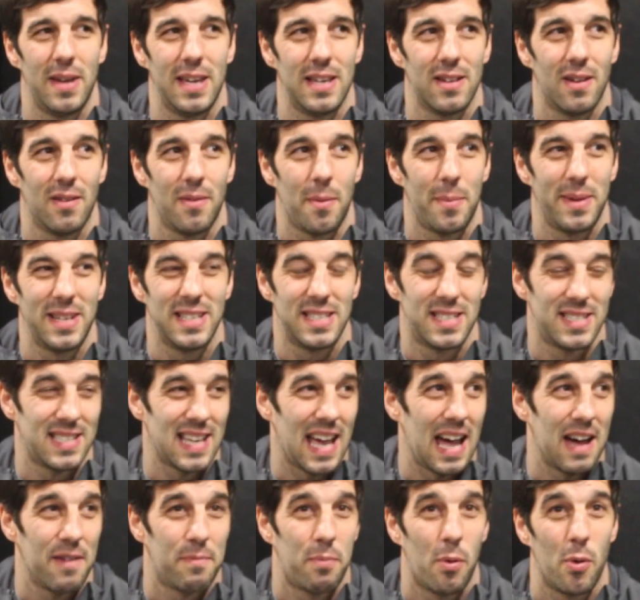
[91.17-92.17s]
He's
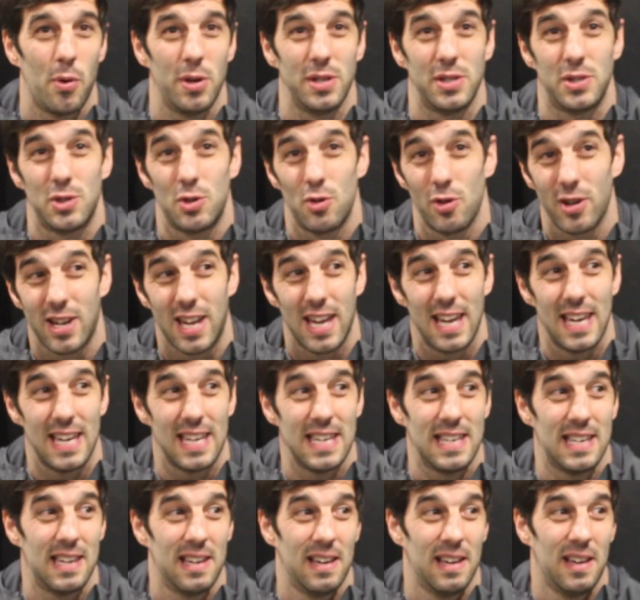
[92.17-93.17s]
southpaw, he's
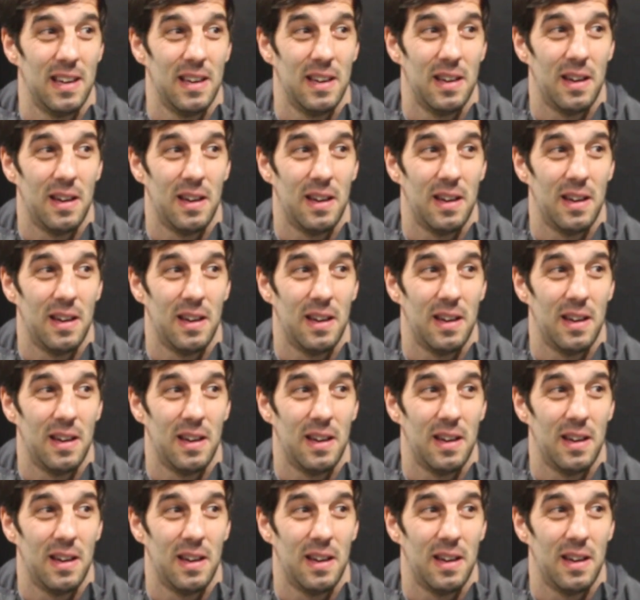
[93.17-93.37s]
tricky.